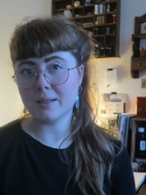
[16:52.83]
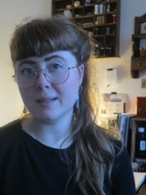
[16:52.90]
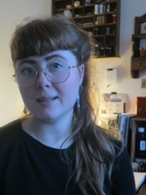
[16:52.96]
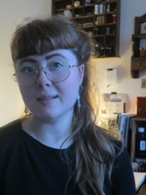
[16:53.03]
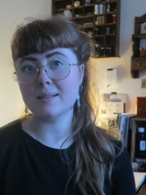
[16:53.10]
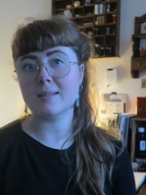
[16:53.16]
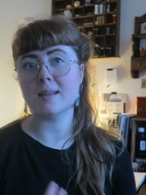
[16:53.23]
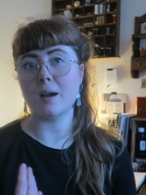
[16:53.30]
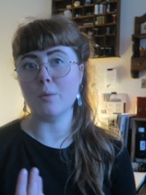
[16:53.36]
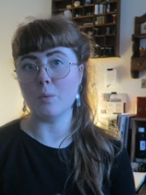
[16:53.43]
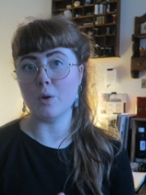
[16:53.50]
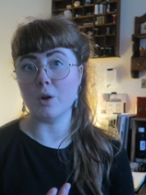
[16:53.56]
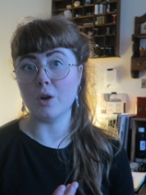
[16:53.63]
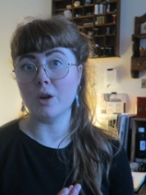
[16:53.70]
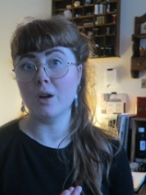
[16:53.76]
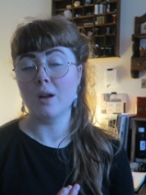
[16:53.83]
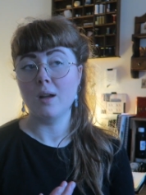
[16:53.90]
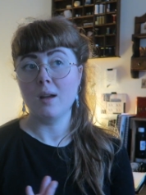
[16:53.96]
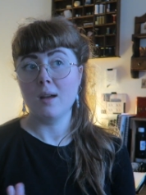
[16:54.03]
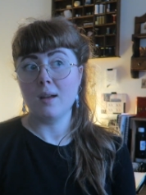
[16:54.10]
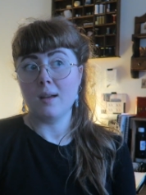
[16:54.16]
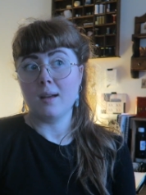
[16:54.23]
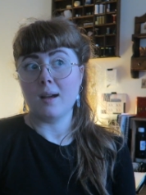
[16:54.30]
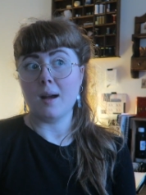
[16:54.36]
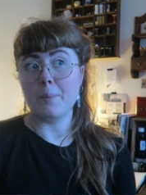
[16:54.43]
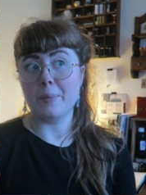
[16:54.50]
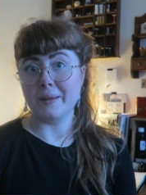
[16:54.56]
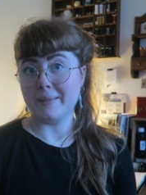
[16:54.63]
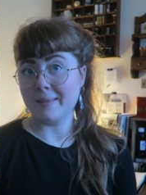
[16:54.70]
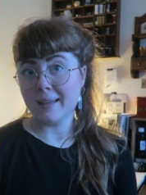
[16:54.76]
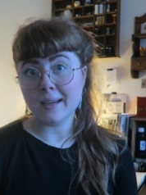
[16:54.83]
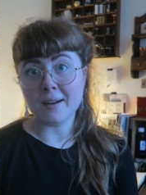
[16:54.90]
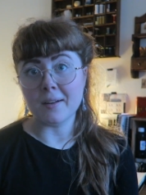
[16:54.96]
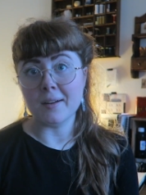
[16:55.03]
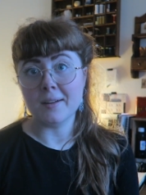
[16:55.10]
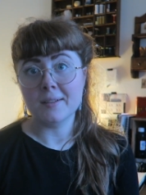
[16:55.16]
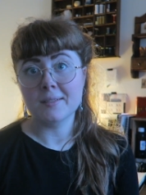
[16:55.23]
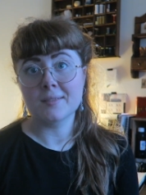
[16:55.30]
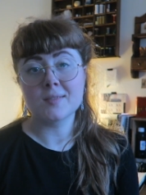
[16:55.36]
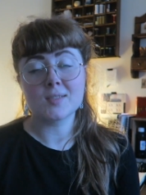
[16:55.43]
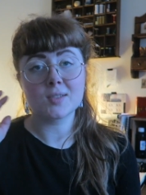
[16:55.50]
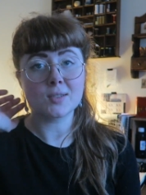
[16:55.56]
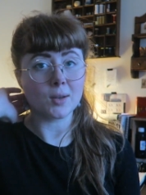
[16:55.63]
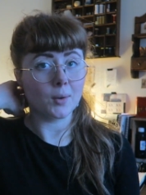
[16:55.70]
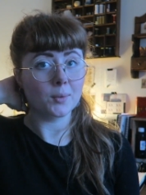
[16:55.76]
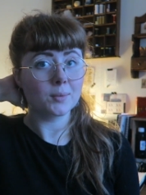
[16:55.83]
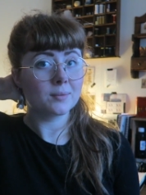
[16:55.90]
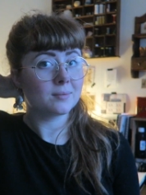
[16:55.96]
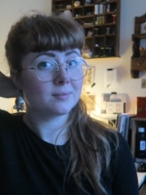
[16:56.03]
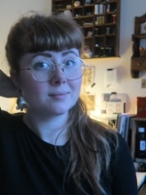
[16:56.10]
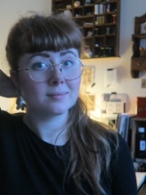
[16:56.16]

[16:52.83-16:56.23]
needles and were a bit thicker. So